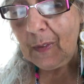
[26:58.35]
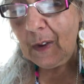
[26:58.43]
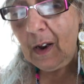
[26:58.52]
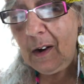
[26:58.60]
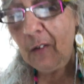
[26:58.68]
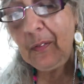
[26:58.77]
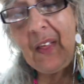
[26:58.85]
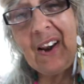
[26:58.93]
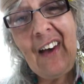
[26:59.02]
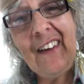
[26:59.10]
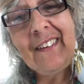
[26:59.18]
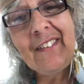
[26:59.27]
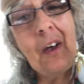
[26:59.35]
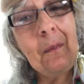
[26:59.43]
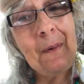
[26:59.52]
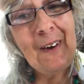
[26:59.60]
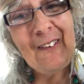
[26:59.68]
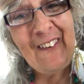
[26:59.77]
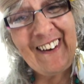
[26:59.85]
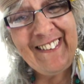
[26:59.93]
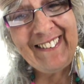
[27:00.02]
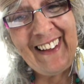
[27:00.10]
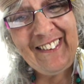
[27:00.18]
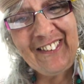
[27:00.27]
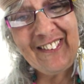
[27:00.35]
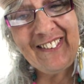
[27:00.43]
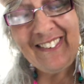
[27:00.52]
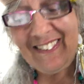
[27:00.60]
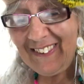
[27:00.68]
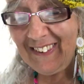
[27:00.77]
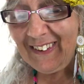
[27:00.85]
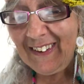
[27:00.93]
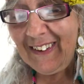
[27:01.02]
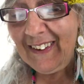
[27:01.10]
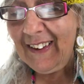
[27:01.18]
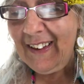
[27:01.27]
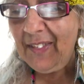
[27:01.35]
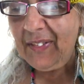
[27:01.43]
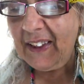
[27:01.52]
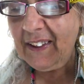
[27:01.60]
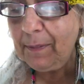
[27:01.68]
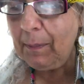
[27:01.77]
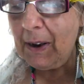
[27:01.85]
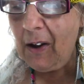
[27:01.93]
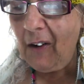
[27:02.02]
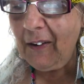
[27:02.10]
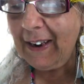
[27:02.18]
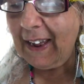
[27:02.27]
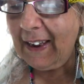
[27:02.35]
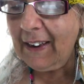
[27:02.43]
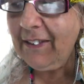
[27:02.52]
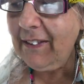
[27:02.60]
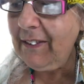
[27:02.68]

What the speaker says: along the lines of polarization. Things belonging to